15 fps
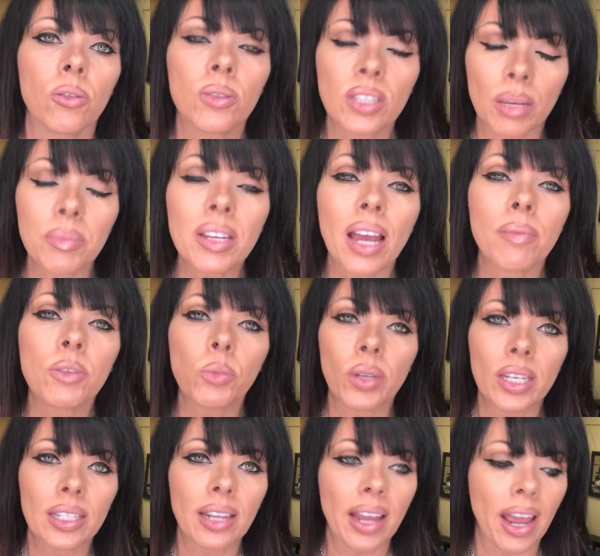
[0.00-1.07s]
Sometimes we
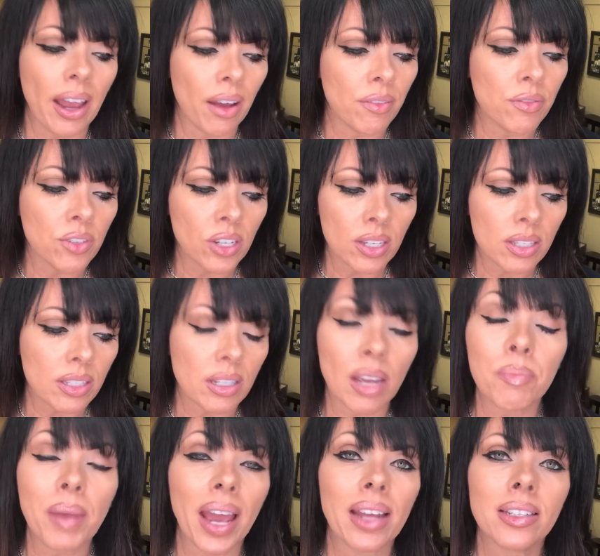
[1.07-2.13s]
can have just a
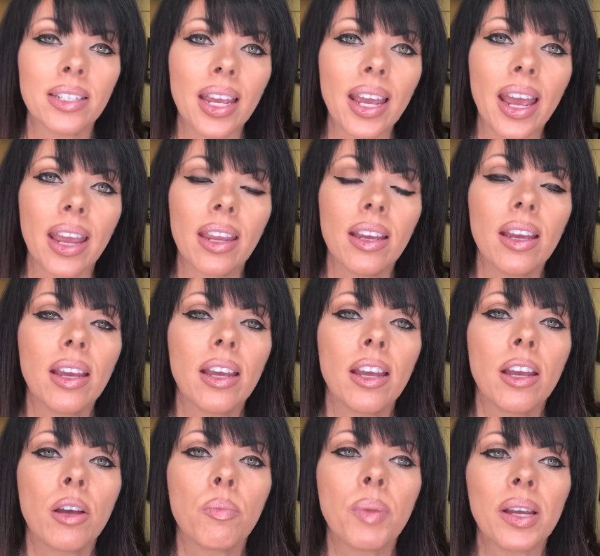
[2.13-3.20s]
bad day,
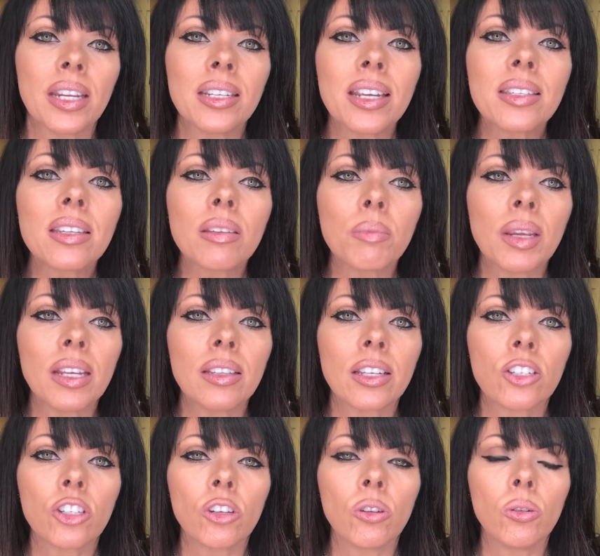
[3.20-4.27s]
but it doesn't mean
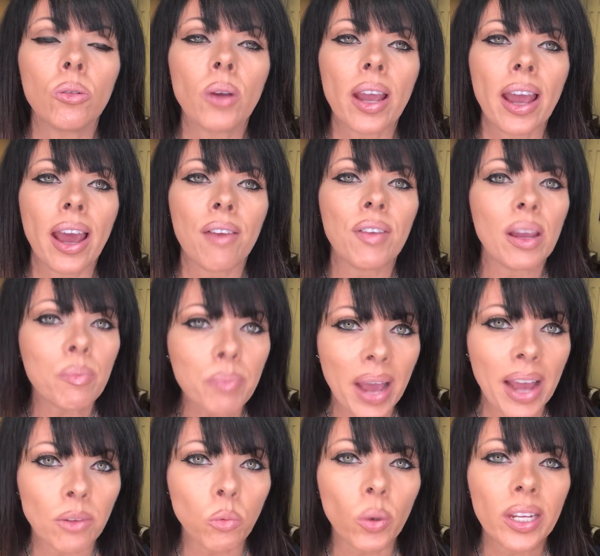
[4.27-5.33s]
that you have a
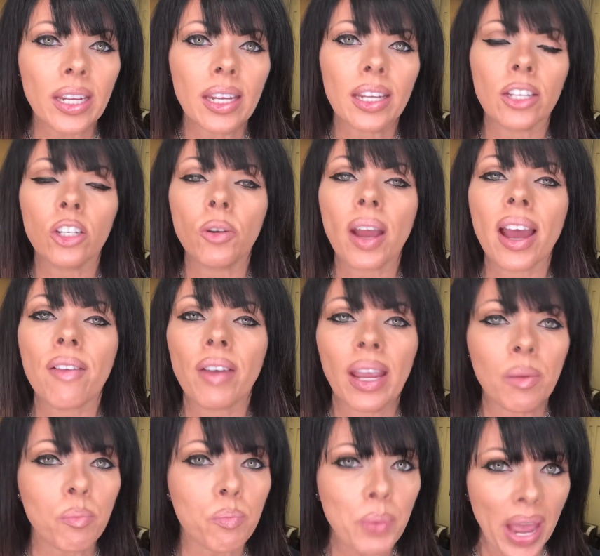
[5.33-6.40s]
bad week and you have
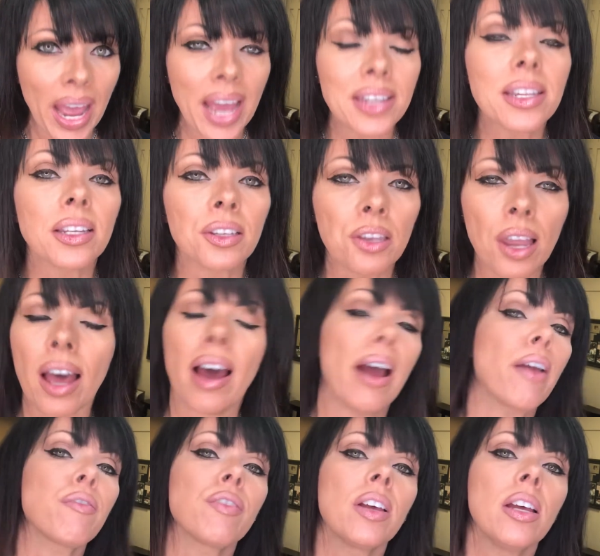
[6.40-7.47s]
a bad
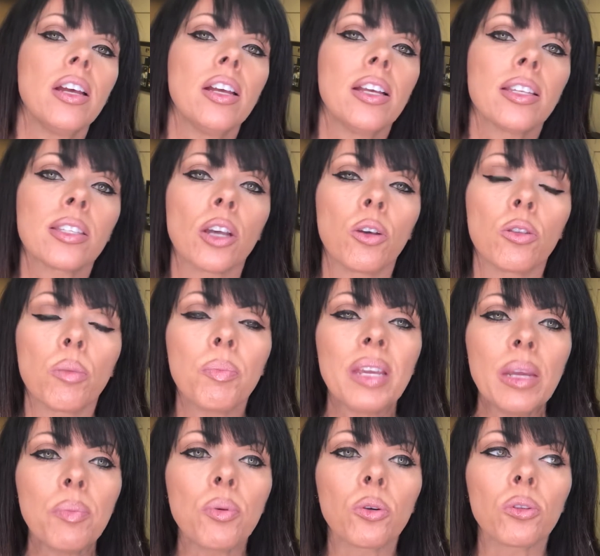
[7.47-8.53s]
life. So the
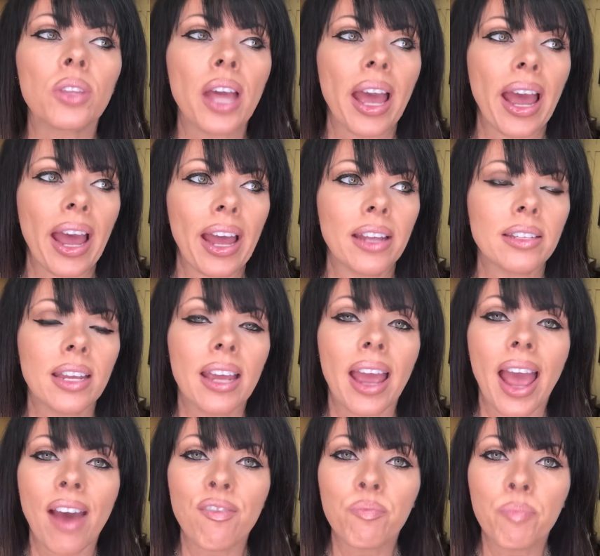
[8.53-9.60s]
people that
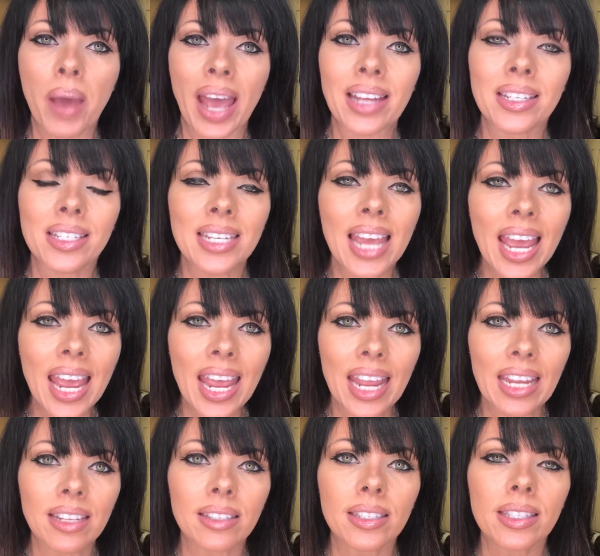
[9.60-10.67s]
have bad
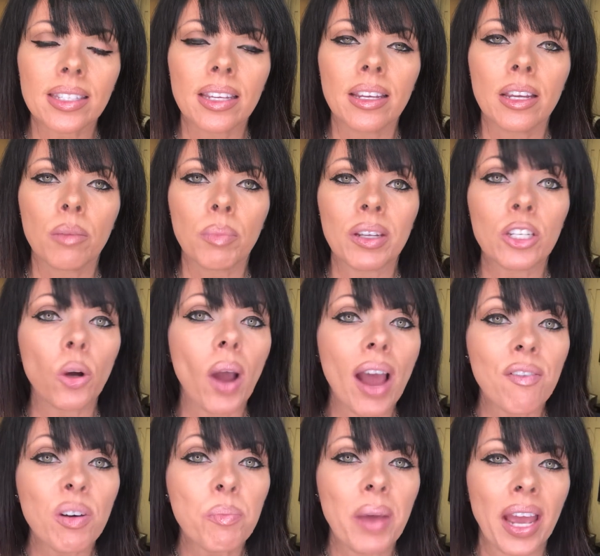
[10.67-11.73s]
days but don't
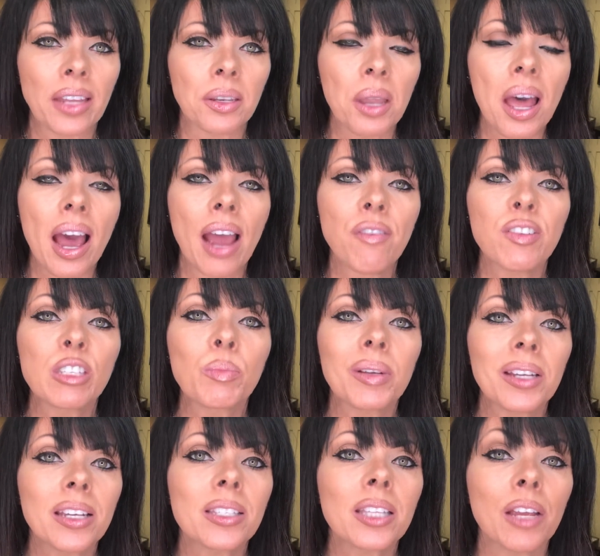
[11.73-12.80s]
have a bad life is
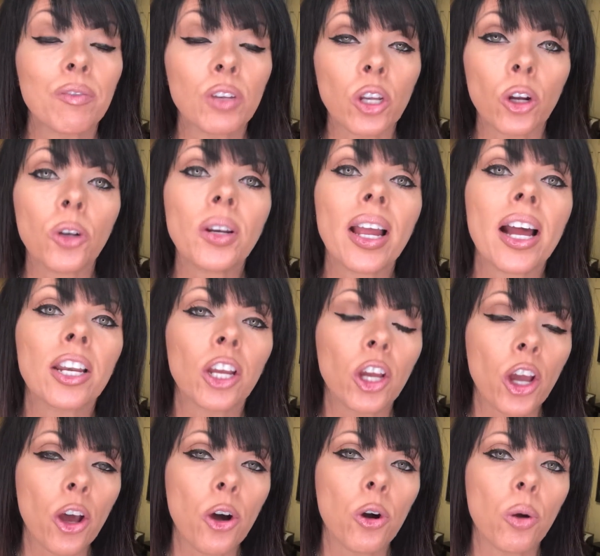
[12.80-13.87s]
because they've learned how to
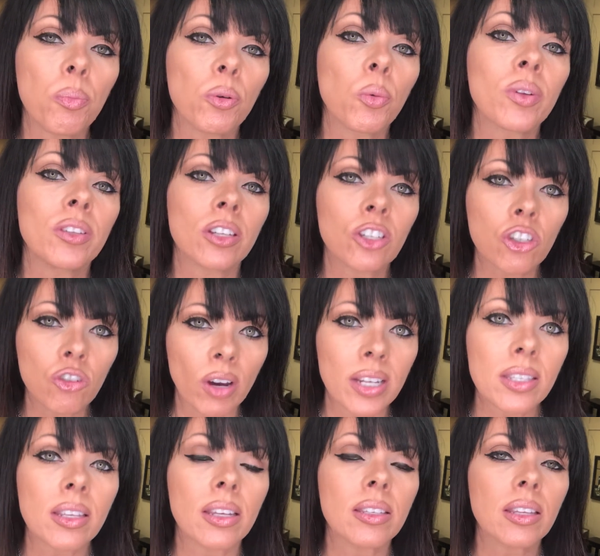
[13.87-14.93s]
cope with the
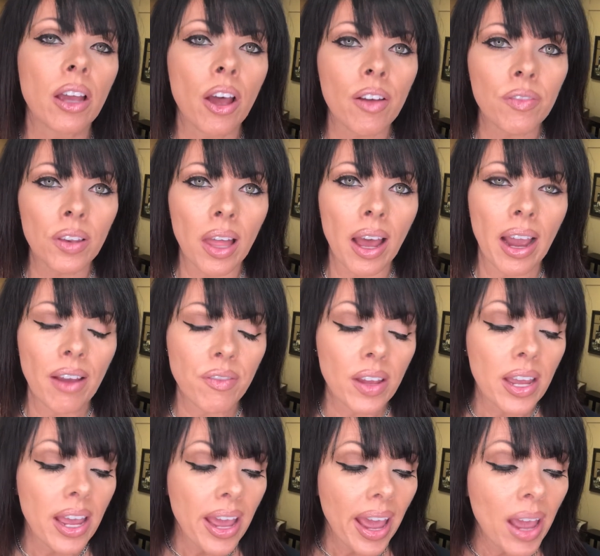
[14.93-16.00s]
stresses of life.
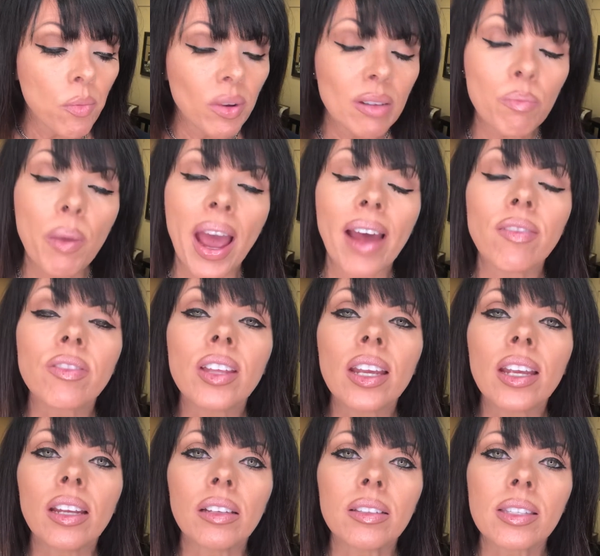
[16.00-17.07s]
And when bad
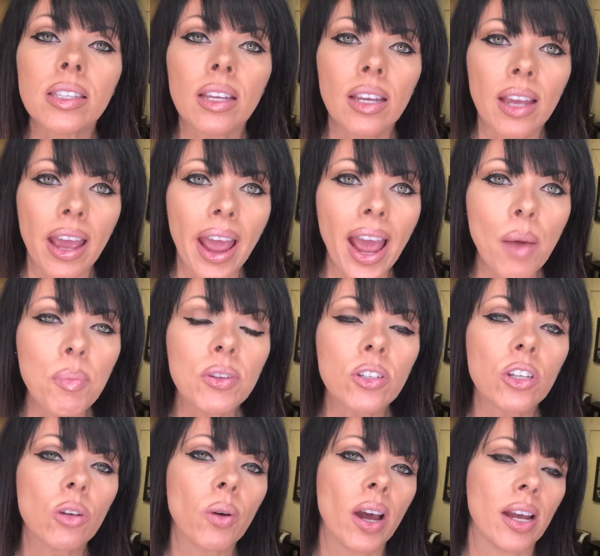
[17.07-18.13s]
things happen
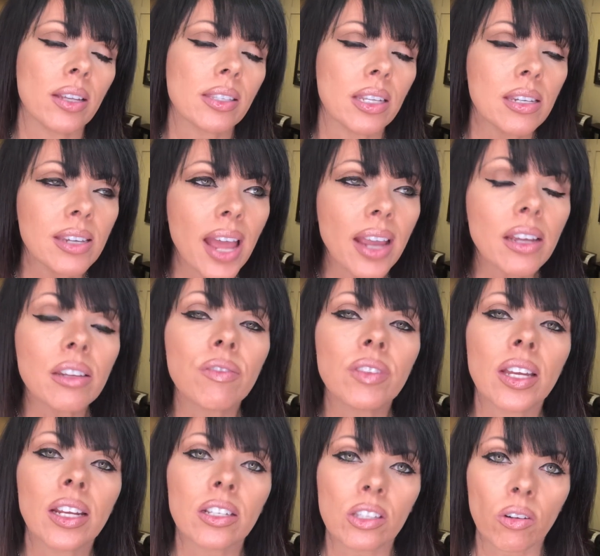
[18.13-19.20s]
to us and negative
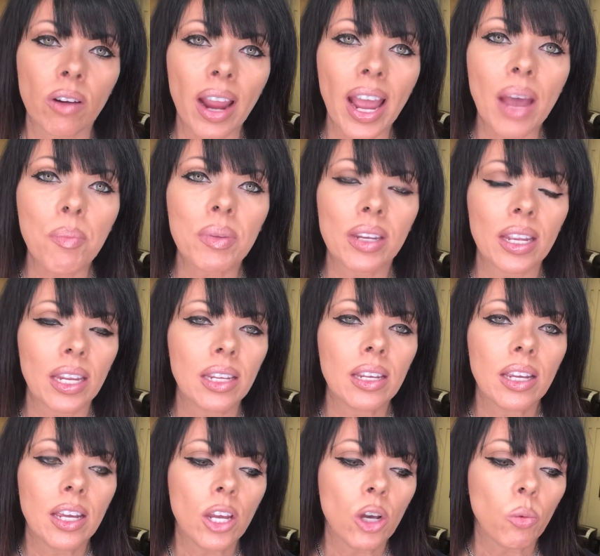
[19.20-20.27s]
things are happening,
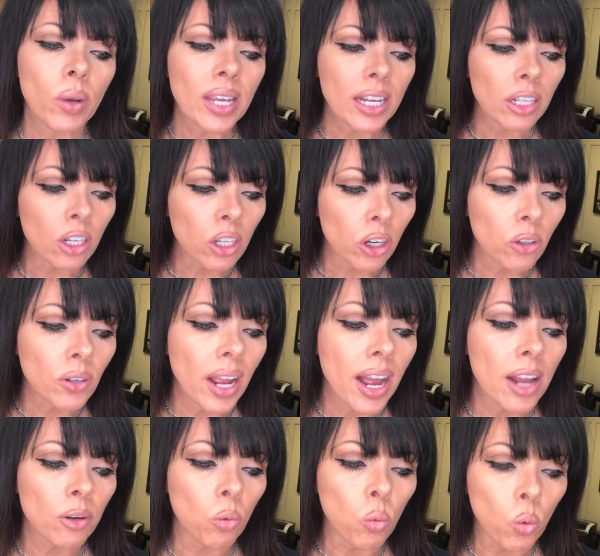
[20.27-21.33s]
we got to learn
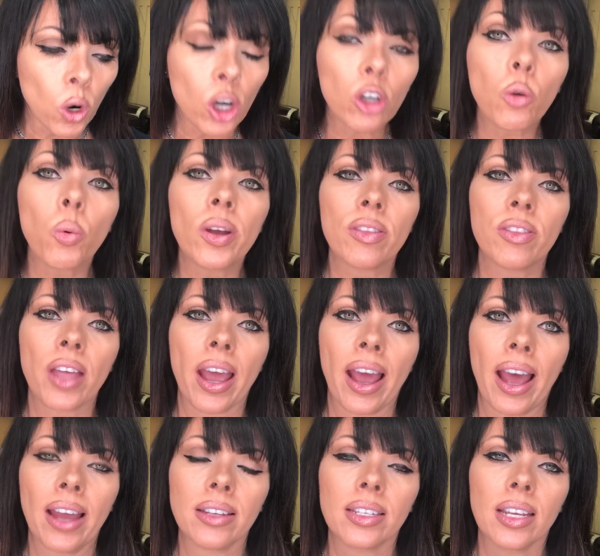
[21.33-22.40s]
how to work with
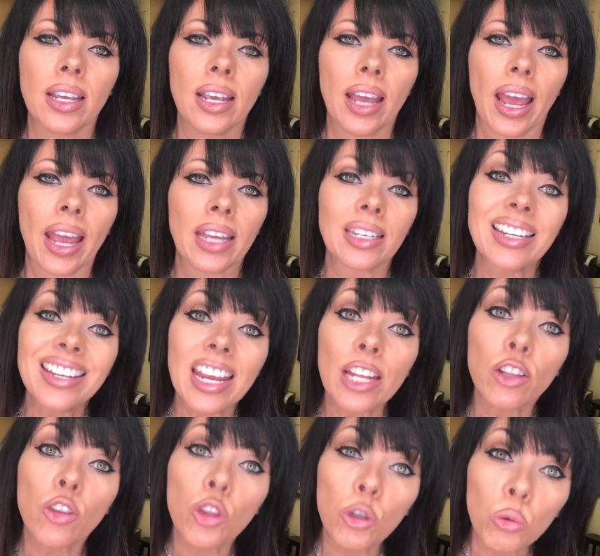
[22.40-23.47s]
that and
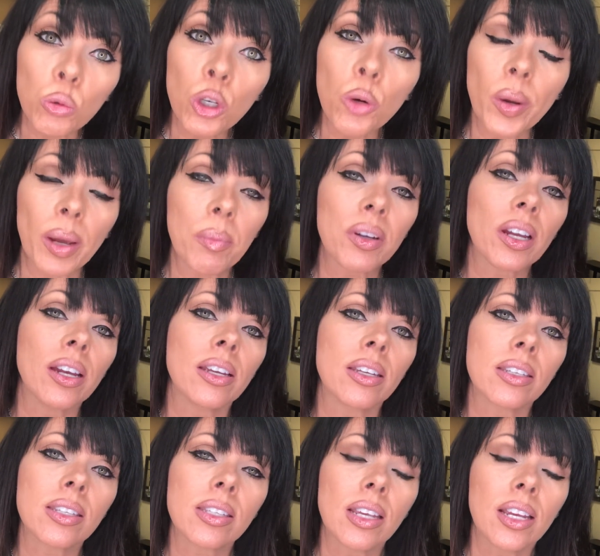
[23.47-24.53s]
get through it,
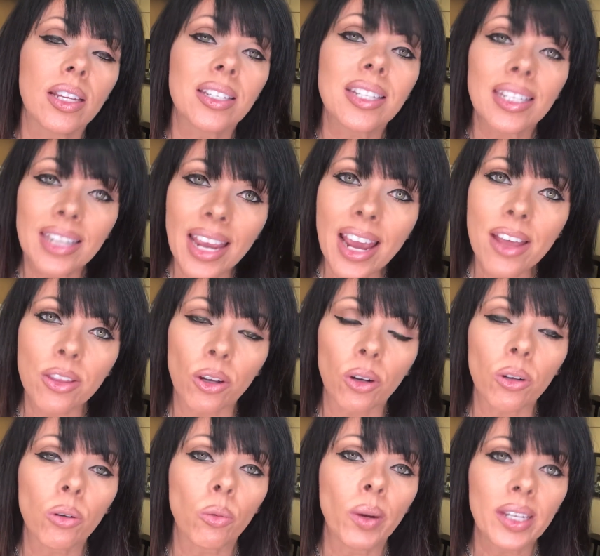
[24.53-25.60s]
because
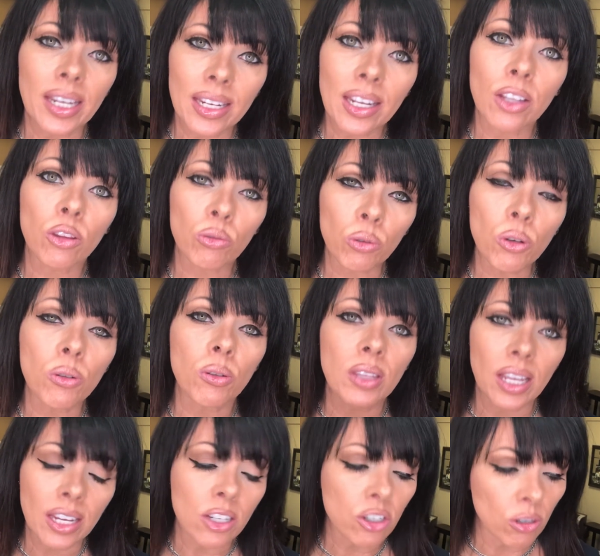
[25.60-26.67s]
together we can get through
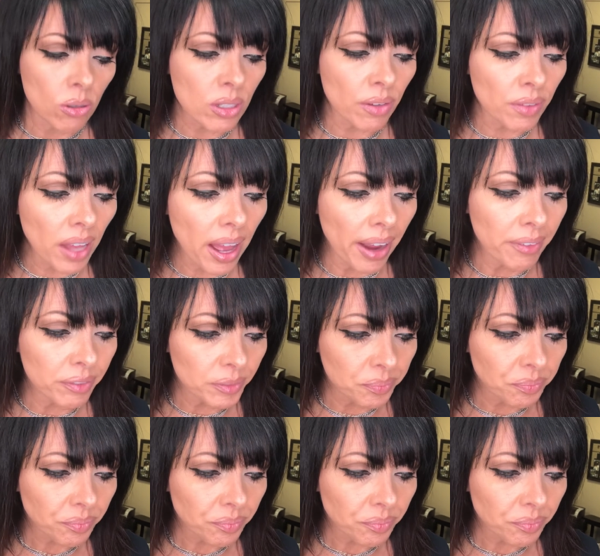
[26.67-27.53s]
the issues of life,